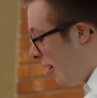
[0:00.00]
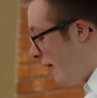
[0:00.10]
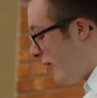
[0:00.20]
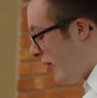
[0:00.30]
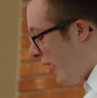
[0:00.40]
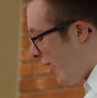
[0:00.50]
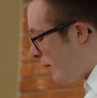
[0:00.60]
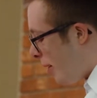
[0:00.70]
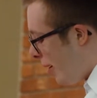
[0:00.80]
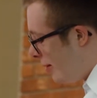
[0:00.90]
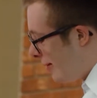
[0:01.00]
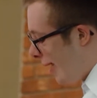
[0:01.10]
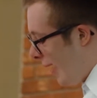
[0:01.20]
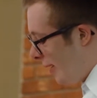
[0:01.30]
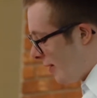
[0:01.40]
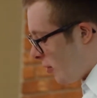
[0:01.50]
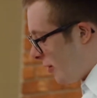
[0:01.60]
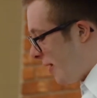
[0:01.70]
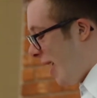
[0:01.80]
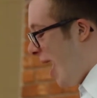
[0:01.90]
of theropod
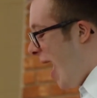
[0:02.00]
dinosaurs